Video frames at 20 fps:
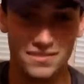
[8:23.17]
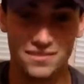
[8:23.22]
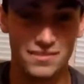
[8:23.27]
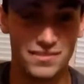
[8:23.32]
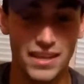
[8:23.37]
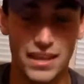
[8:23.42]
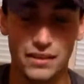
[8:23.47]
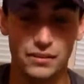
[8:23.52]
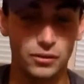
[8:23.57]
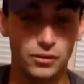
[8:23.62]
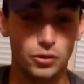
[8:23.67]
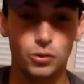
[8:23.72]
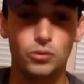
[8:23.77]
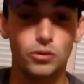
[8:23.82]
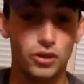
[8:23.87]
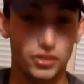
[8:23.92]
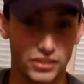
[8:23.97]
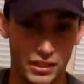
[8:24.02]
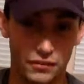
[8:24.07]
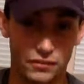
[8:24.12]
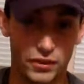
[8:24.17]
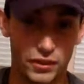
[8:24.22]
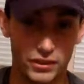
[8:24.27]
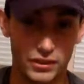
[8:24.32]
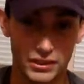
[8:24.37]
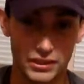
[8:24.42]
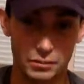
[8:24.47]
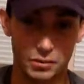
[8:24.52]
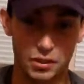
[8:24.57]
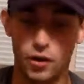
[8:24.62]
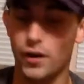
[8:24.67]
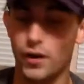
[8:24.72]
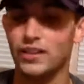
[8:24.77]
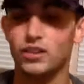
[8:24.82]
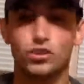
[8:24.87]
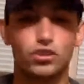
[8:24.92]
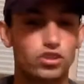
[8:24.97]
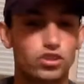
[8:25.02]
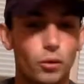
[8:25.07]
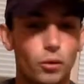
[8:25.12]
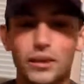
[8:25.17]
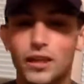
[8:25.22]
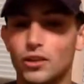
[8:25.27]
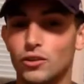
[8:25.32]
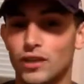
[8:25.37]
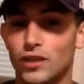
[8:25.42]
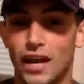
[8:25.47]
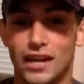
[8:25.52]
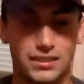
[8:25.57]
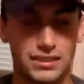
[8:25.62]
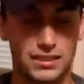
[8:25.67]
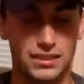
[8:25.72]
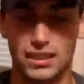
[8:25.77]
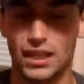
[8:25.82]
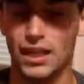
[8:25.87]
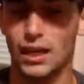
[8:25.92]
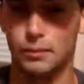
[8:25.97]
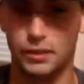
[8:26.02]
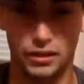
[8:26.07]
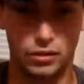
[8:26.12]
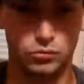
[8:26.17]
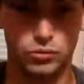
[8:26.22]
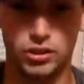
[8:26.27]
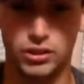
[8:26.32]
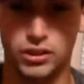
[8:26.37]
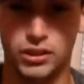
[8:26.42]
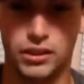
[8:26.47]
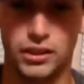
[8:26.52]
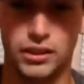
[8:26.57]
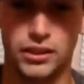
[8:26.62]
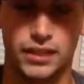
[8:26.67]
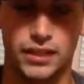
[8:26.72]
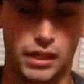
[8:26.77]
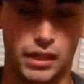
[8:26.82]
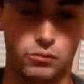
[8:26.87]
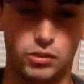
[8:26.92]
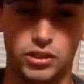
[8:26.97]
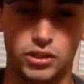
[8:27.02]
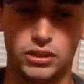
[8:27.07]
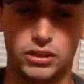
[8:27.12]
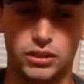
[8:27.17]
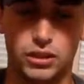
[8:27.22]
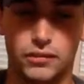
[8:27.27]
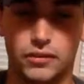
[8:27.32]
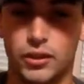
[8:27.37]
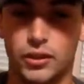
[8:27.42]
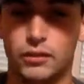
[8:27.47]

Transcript: then who knows how far this team can go. And there's so many other guys in this lineup that can really deliver.